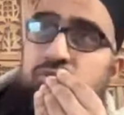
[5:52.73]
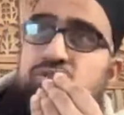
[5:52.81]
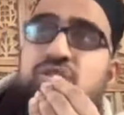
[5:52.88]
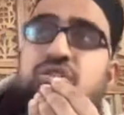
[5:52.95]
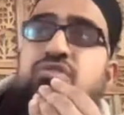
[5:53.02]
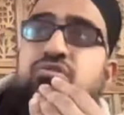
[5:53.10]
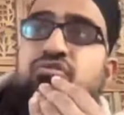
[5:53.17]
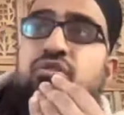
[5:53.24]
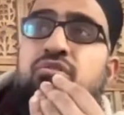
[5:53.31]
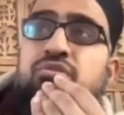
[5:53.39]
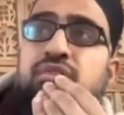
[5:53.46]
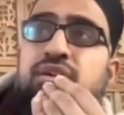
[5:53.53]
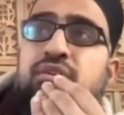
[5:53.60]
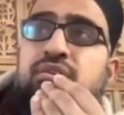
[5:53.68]
continue to
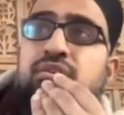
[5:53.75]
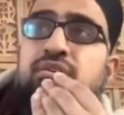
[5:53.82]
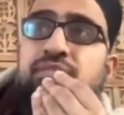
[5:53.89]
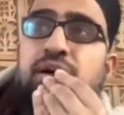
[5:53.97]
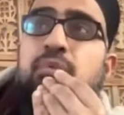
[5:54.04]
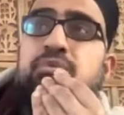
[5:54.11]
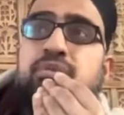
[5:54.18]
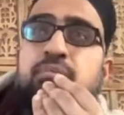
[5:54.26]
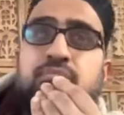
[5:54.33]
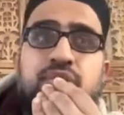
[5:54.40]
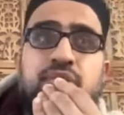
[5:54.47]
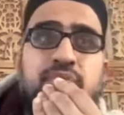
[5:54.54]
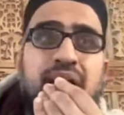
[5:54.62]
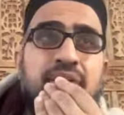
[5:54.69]
follow that. That was and
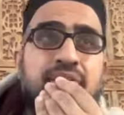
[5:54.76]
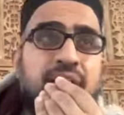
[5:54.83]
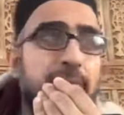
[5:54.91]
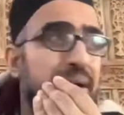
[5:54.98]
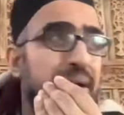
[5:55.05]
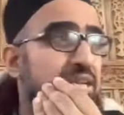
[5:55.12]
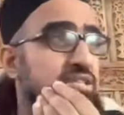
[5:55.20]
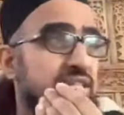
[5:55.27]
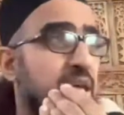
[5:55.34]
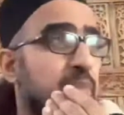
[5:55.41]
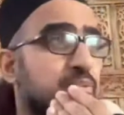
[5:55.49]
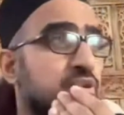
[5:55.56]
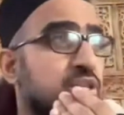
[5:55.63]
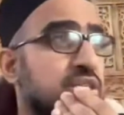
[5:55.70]
that battle
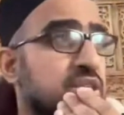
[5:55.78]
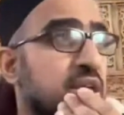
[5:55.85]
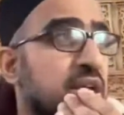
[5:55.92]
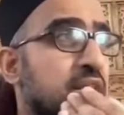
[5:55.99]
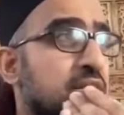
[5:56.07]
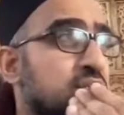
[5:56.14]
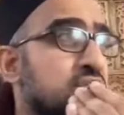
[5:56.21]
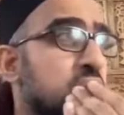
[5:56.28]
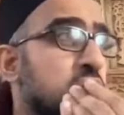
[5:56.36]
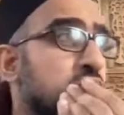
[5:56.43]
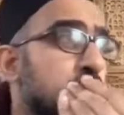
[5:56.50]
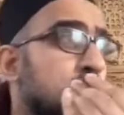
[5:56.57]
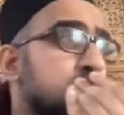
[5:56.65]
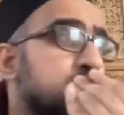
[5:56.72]
separated. They
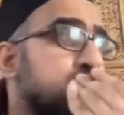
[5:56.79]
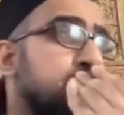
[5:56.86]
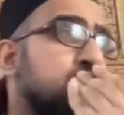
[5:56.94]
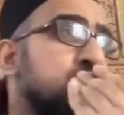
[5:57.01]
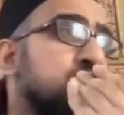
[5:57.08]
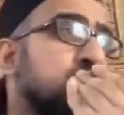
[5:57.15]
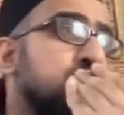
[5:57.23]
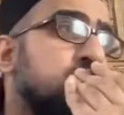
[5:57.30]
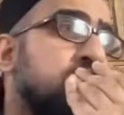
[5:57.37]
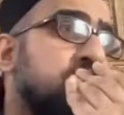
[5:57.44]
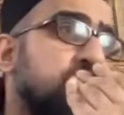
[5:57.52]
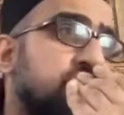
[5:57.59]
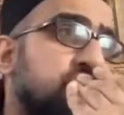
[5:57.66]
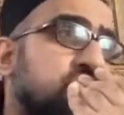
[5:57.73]
said those people used to
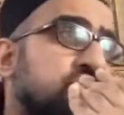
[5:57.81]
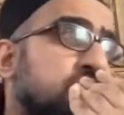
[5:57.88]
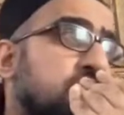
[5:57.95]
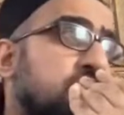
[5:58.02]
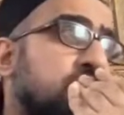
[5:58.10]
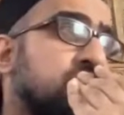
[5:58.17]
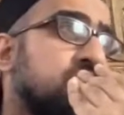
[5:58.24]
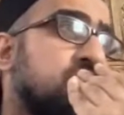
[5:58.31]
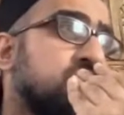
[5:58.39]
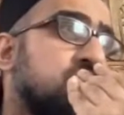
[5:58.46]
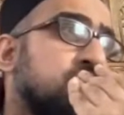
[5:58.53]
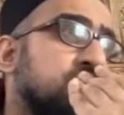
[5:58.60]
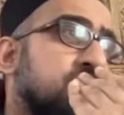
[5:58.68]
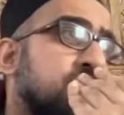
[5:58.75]
make fun of the Prophet
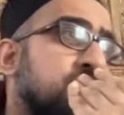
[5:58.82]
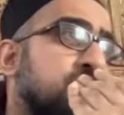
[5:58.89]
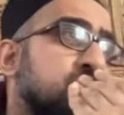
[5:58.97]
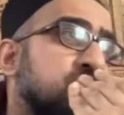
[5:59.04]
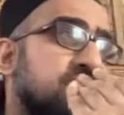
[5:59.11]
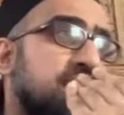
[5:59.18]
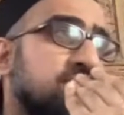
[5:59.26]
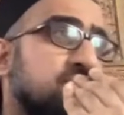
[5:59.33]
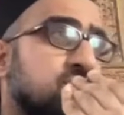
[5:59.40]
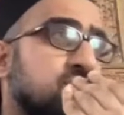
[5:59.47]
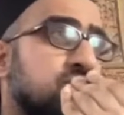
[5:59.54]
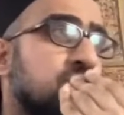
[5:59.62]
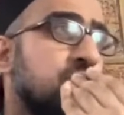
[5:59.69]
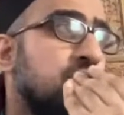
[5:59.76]
sallallahu alaihi wasallam, the
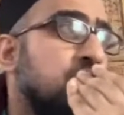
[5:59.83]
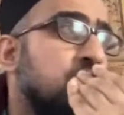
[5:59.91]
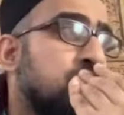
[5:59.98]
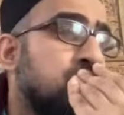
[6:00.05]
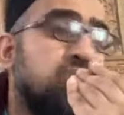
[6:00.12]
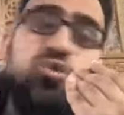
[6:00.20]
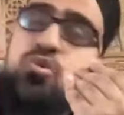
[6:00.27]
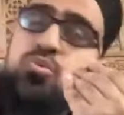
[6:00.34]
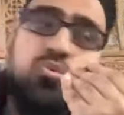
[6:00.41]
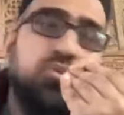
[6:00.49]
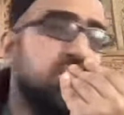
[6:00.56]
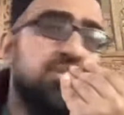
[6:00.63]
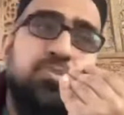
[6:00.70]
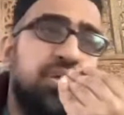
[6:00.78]
mustahzi'un. Not those who
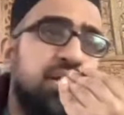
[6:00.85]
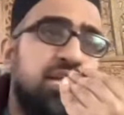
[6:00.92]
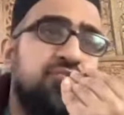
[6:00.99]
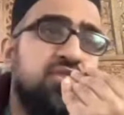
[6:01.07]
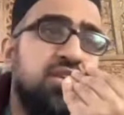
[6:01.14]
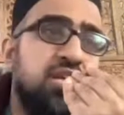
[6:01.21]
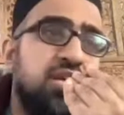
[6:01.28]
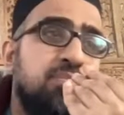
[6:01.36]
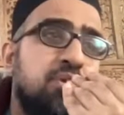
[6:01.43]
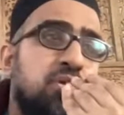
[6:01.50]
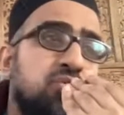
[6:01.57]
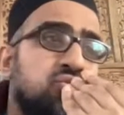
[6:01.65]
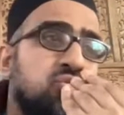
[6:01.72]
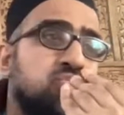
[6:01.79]
disbelieved in
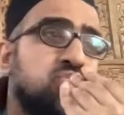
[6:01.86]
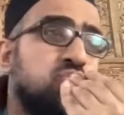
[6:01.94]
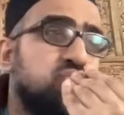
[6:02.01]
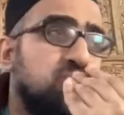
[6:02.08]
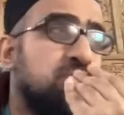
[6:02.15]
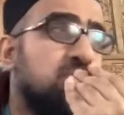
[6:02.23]
him, those who used to